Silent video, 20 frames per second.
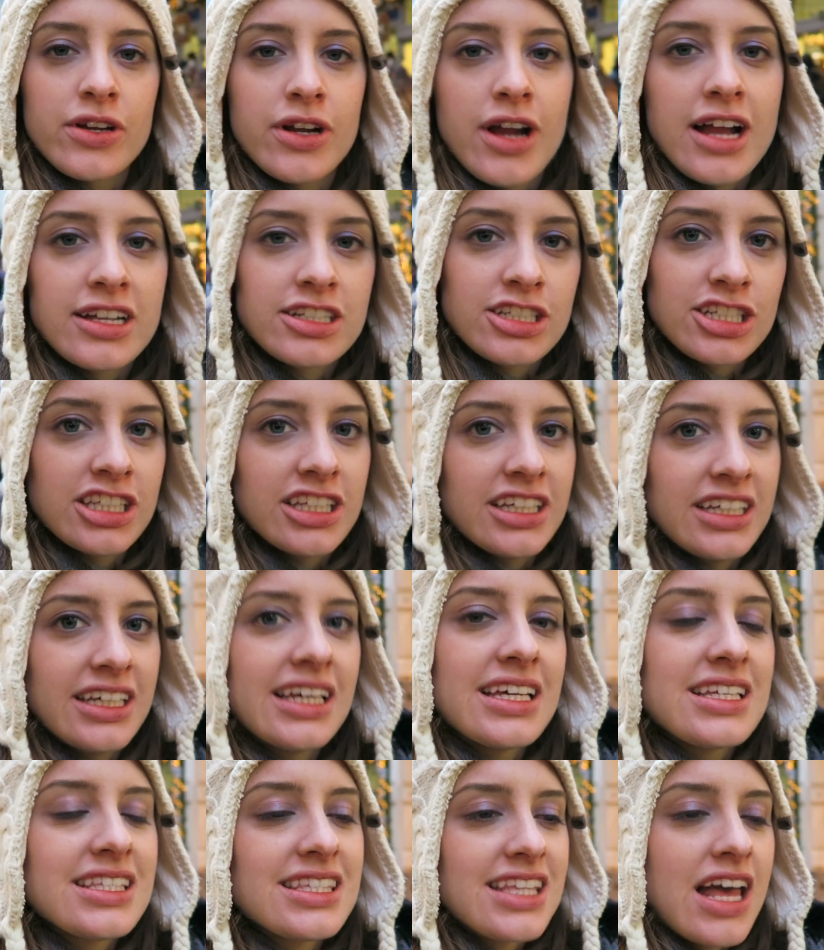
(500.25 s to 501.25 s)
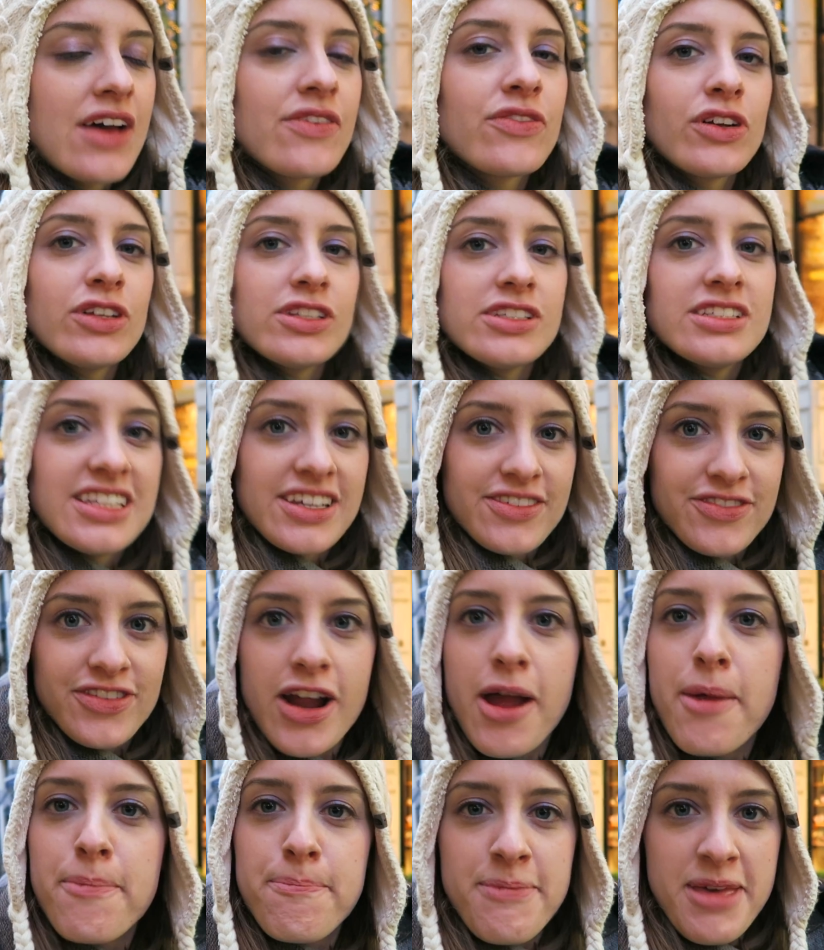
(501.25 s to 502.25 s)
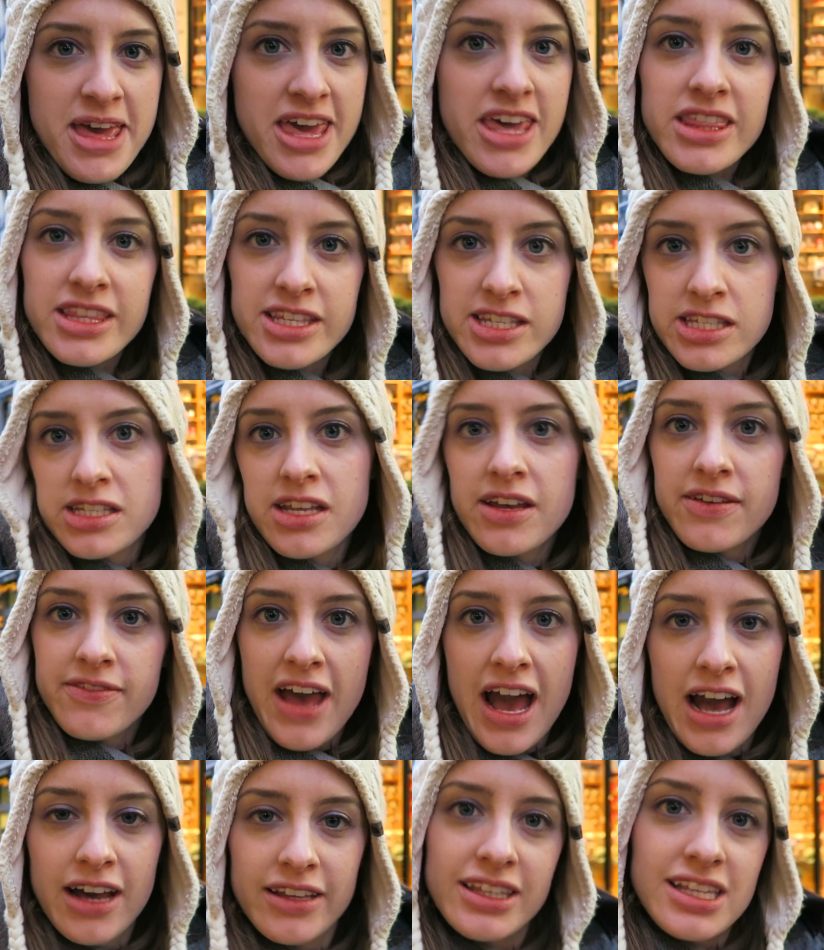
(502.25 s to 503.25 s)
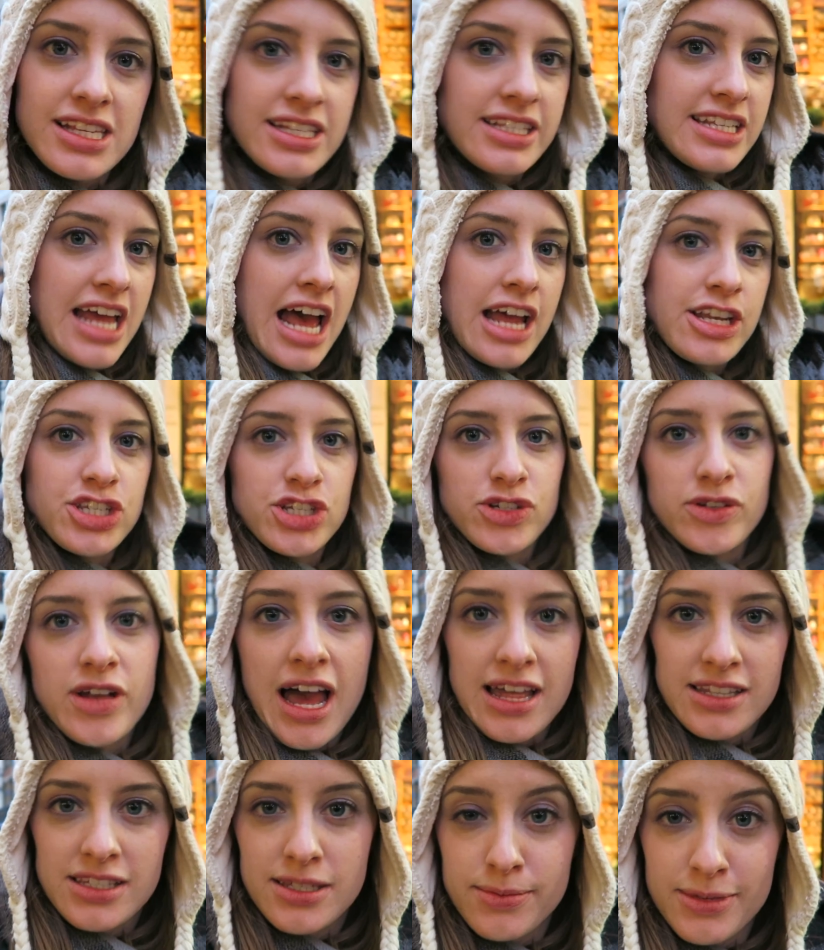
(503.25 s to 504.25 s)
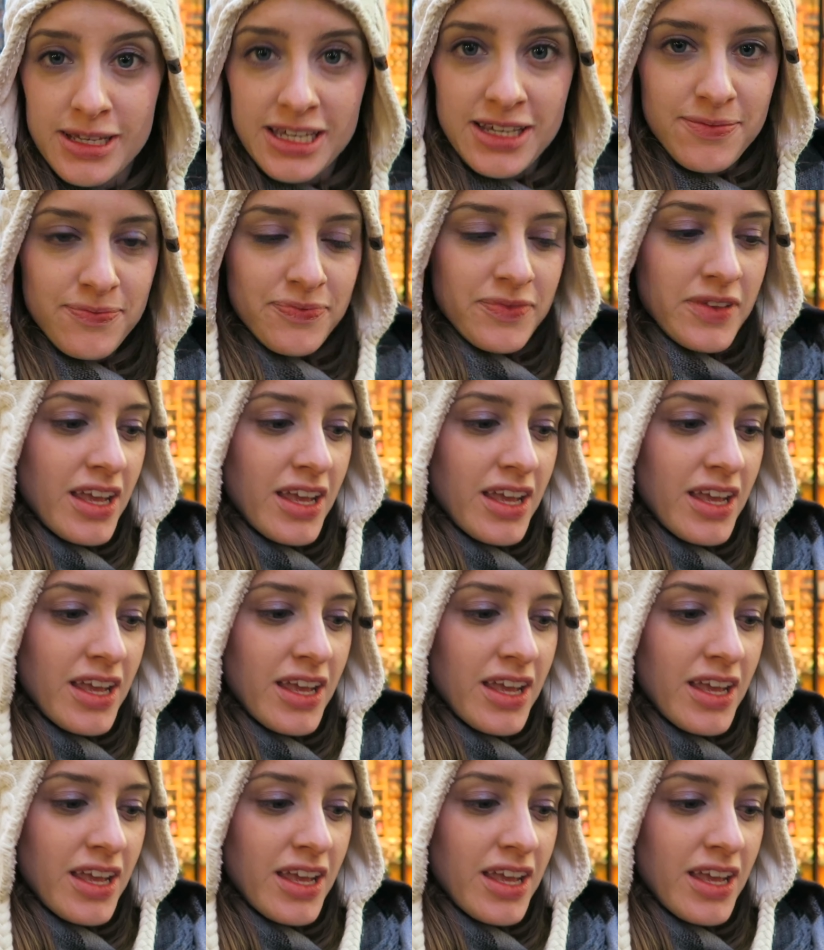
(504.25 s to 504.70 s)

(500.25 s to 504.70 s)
there are actually several different myths of how the statue got to be.